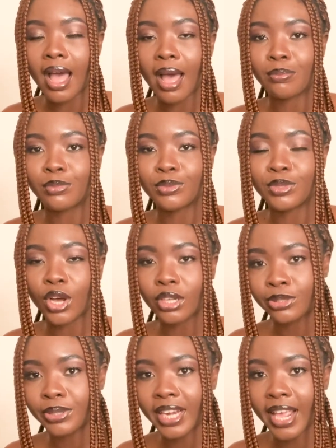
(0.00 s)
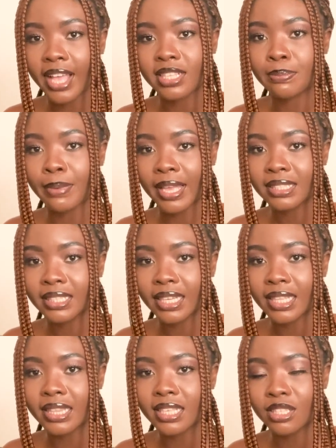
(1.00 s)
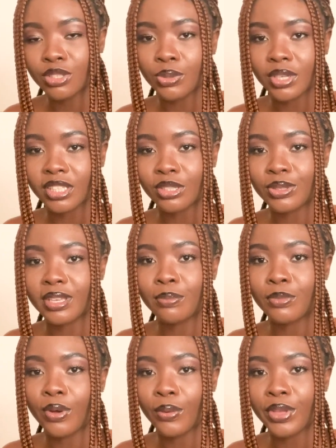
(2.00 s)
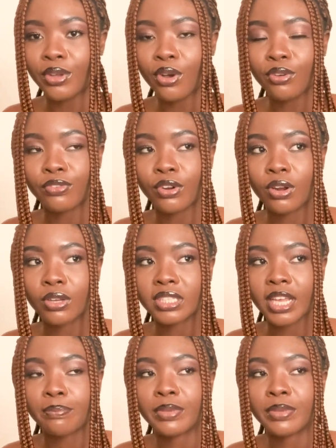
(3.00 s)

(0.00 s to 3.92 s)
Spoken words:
I'm not really expecting the situation to keep going on for a long time,